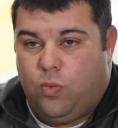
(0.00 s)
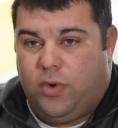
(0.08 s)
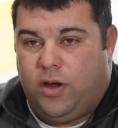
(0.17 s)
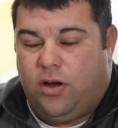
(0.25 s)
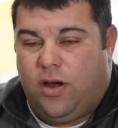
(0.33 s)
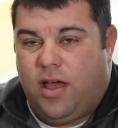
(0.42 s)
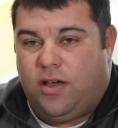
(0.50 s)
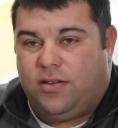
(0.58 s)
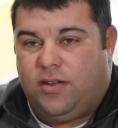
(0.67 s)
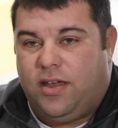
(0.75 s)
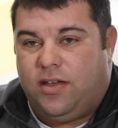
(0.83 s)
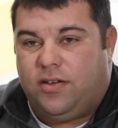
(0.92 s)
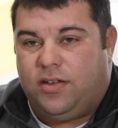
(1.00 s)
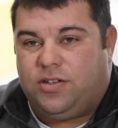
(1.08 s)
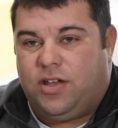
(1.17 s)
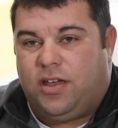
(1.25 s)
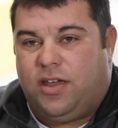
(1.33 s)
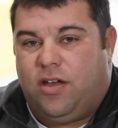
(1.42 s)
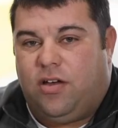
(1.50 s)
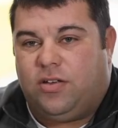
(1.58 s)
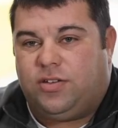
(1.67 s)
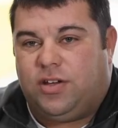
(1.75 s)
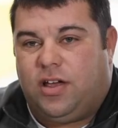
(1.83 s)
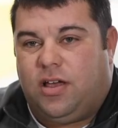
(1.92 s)
We are out daily checking
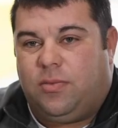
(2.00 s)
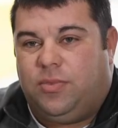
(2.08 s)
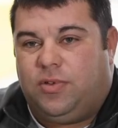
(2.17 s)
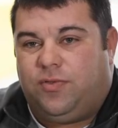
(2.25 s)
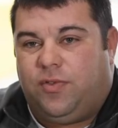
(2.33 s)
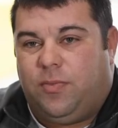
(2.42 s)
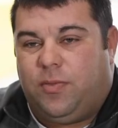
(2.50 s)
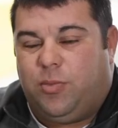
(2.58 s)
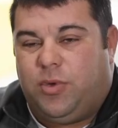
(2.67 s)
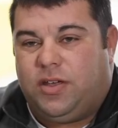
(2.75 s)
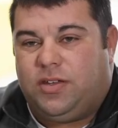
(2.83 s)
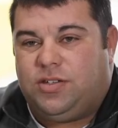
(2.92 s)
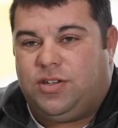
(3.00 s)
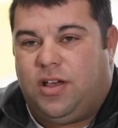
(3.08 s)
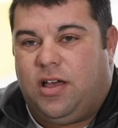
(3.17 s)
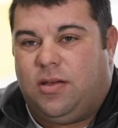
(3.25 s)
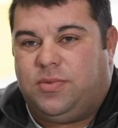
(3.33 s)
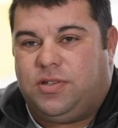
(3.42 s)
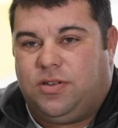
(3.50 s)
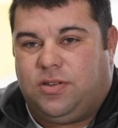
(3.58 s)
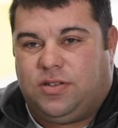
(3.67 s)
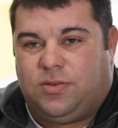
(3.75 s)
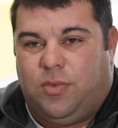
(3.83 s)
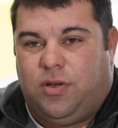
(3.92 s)
all jobs, from the biggest jobs to
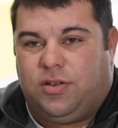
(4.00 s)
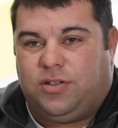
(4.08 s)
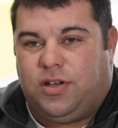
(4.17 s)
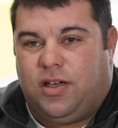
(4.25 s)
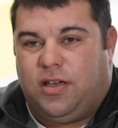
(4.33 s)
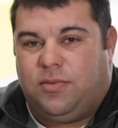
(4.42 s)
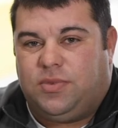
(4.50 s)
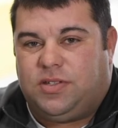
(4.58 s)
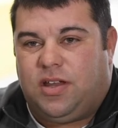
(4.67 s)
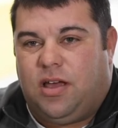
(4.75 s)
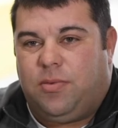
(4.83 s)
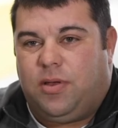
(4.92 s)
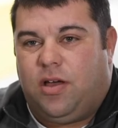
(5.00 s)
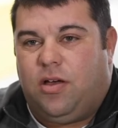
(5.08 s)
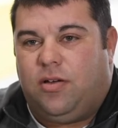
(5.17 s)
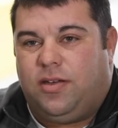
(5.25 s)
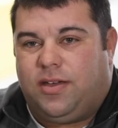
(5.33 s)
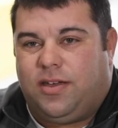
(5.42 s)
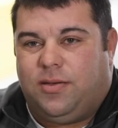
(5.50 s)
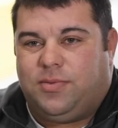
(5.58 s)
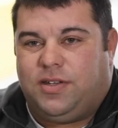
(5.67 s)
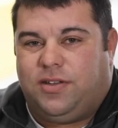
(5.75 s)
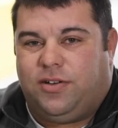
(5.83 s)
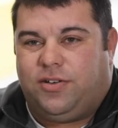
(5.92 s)
the small jobs, stopping all
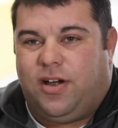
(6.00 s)
hiccups in their